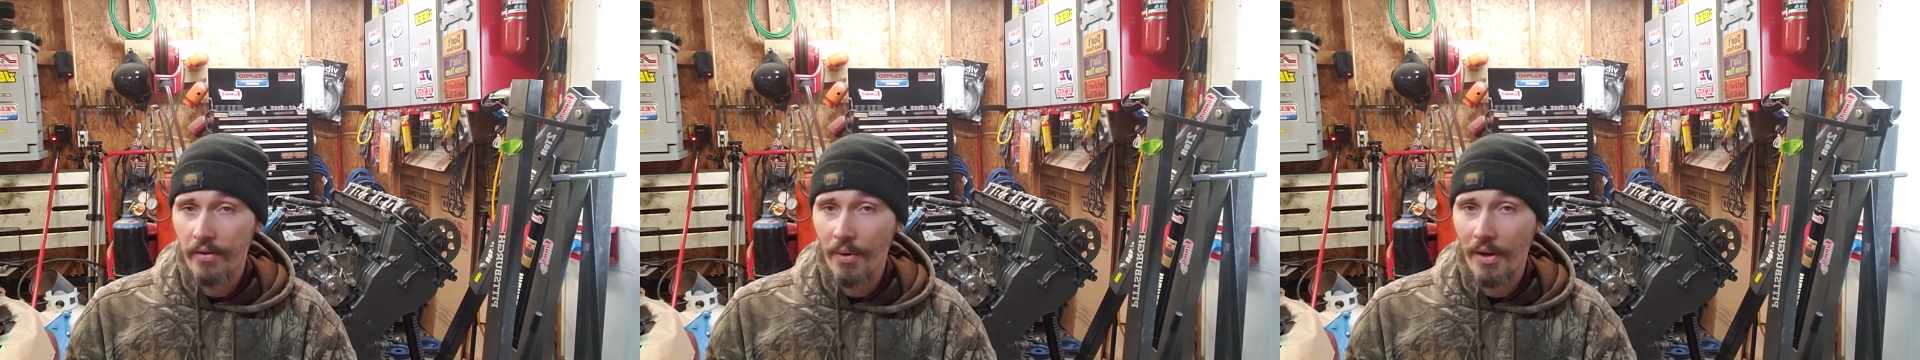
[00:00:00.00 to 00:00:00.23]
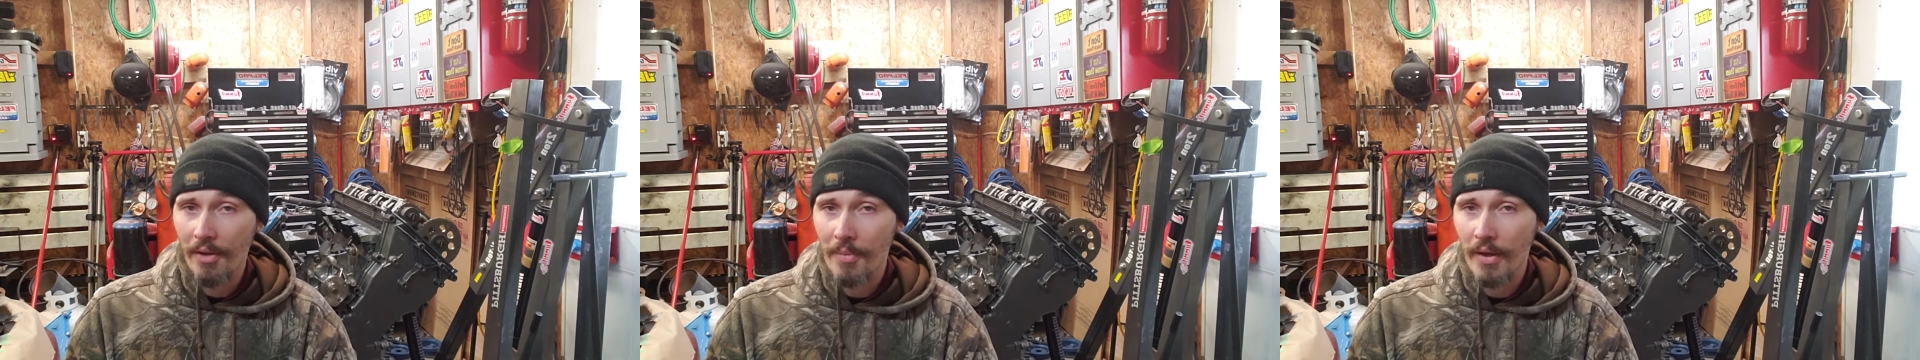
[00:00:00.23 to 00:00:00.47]

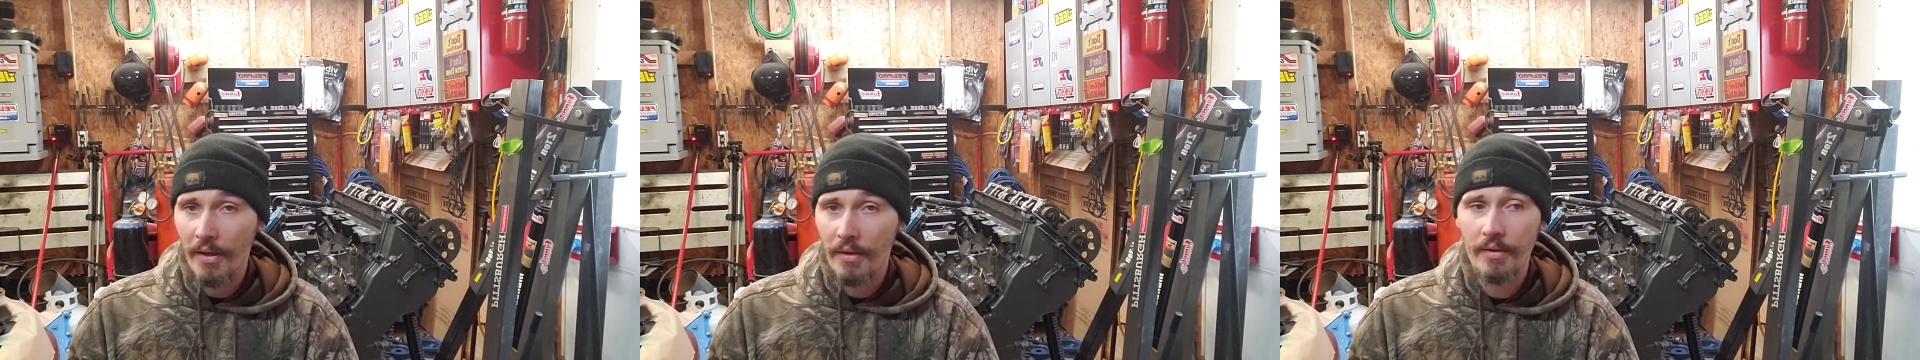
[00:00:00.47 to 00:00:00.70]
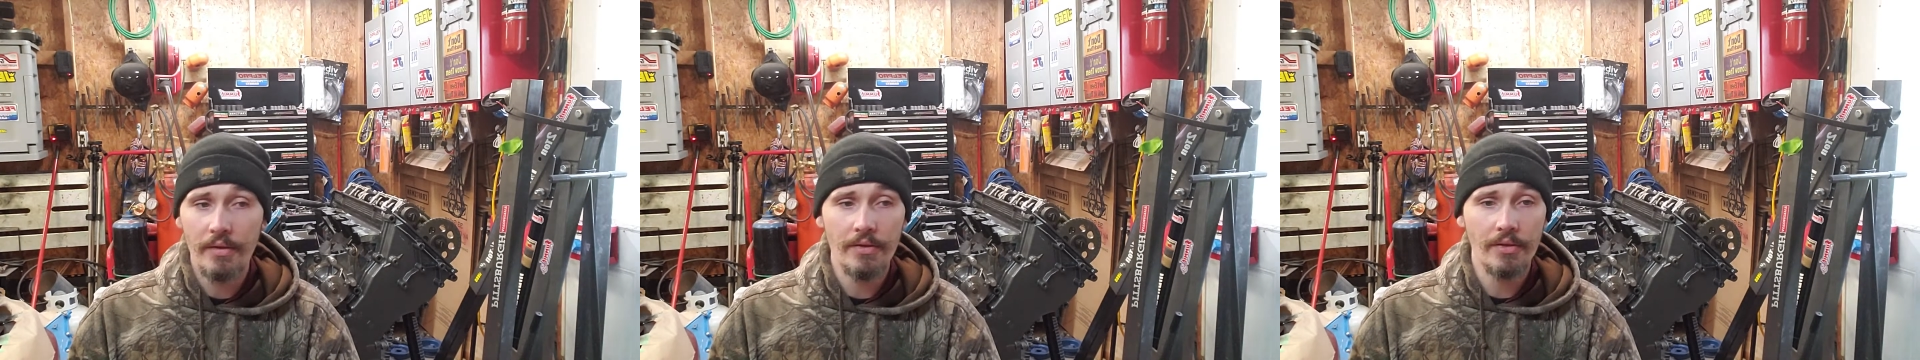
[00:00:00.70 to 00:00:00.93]

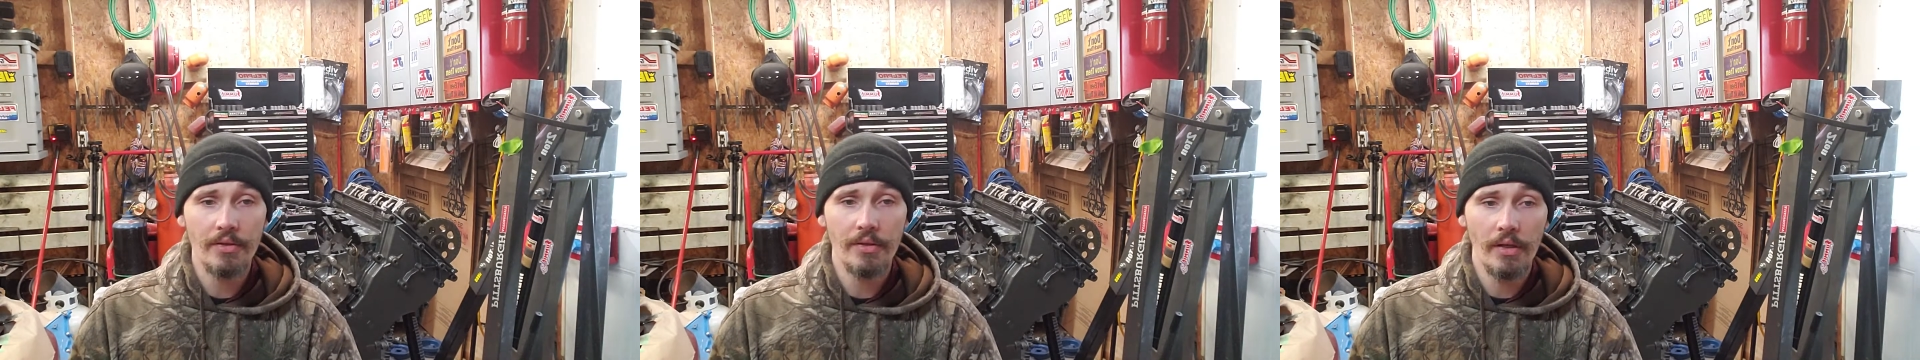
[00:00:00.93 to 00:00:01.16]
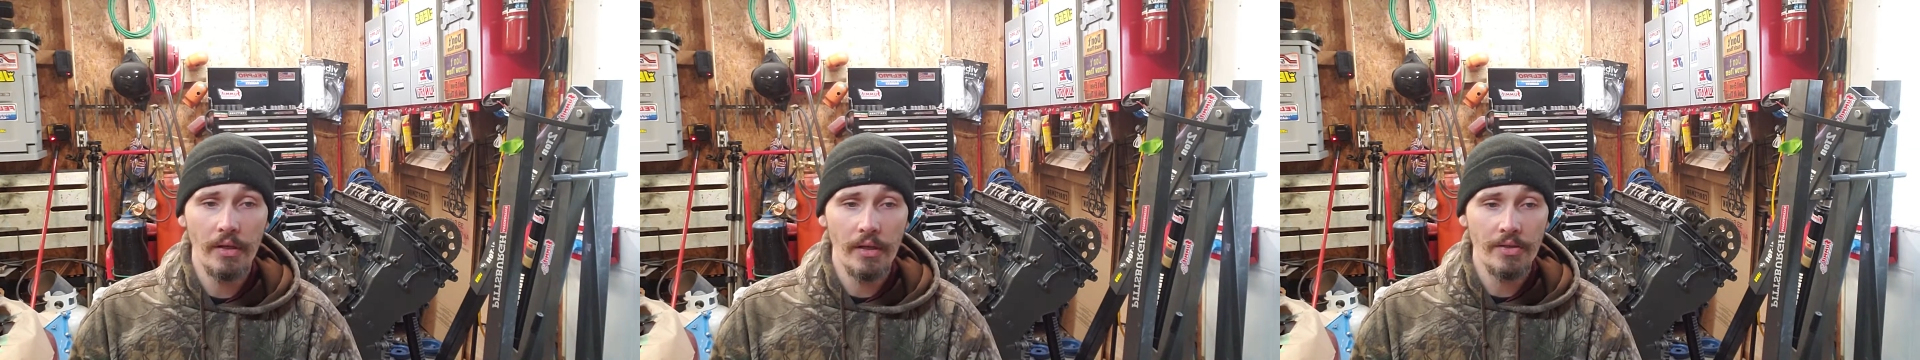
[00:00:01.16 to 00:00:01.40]
recommend
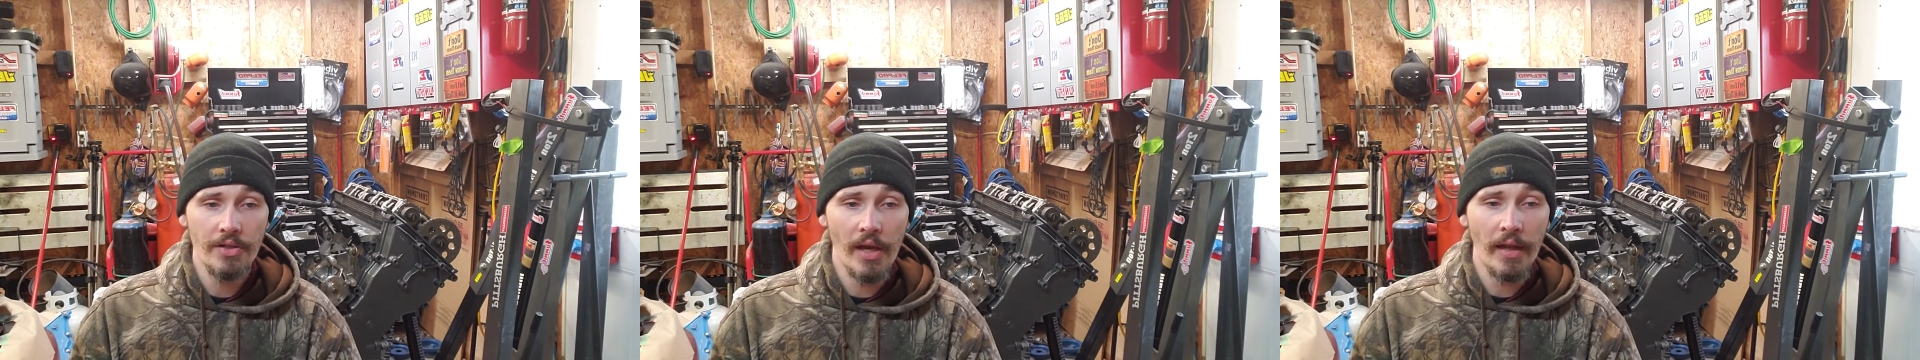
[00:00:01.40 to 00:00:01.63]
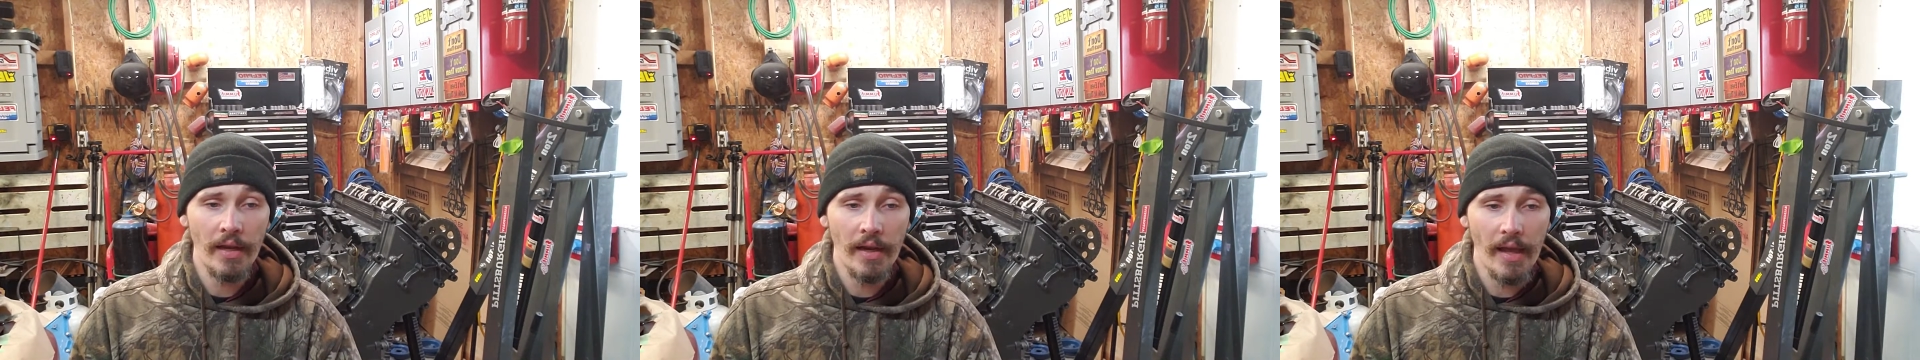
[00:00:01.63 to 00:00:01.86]

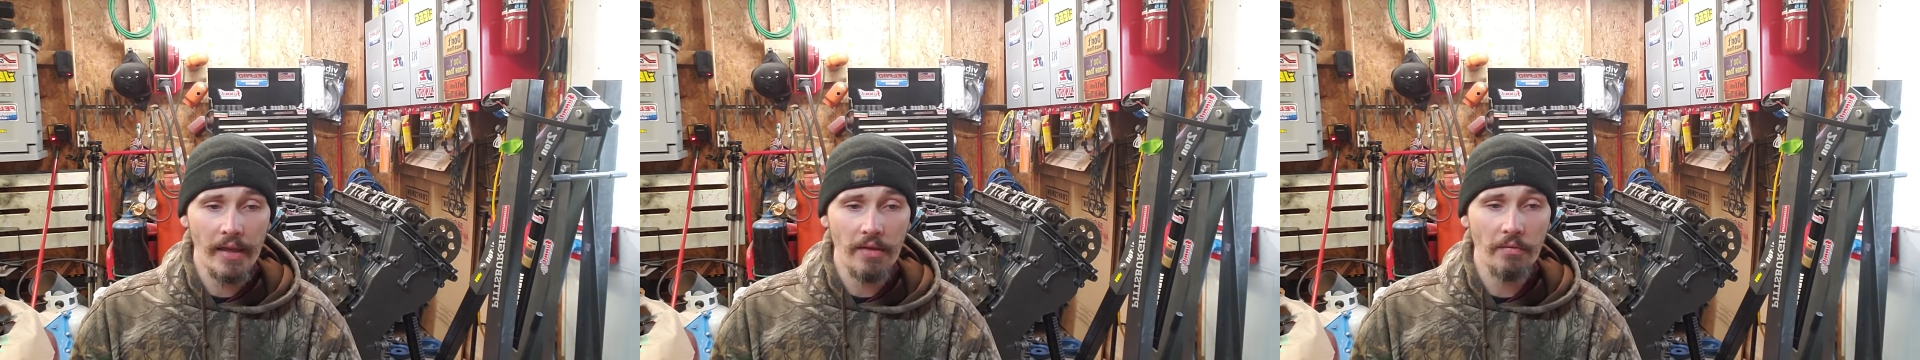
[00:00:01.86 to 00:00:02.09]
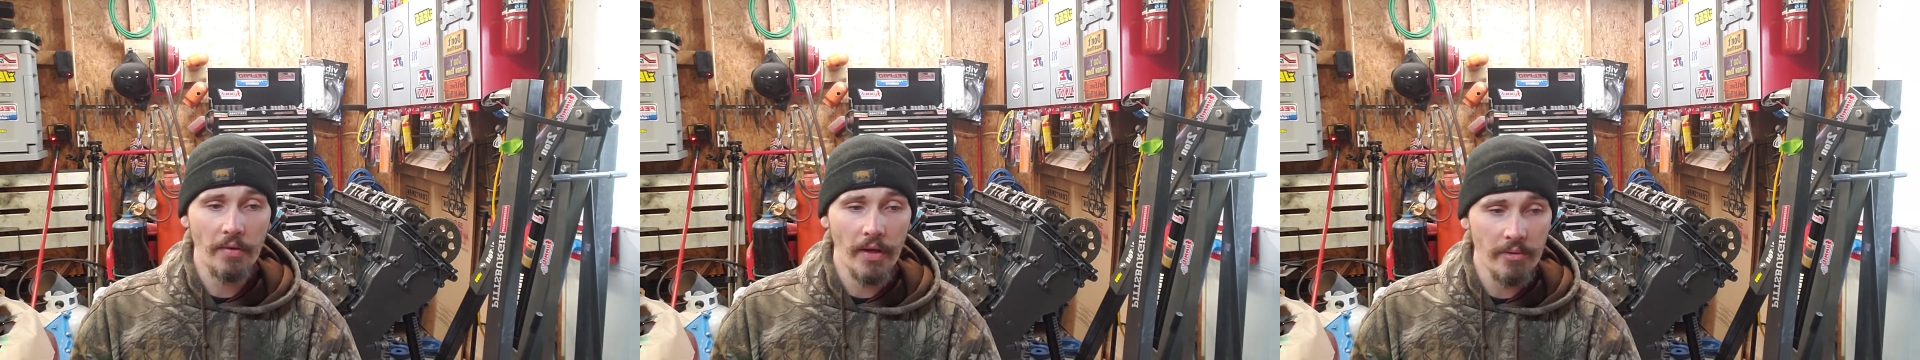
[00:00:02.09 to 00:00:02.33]
John at
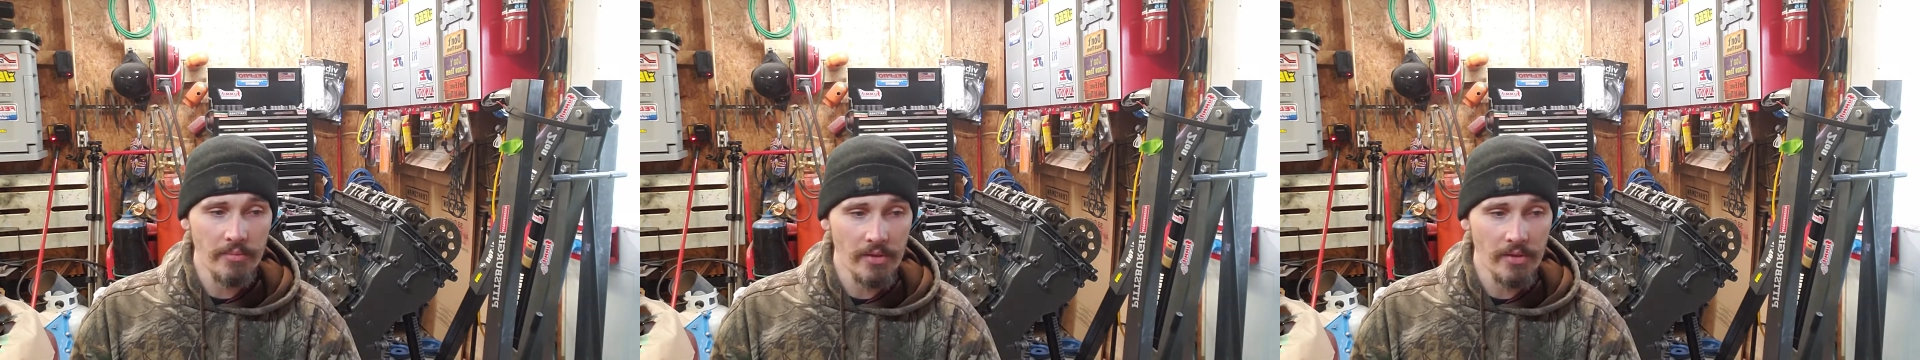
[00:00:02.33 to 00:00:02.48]
Accufab.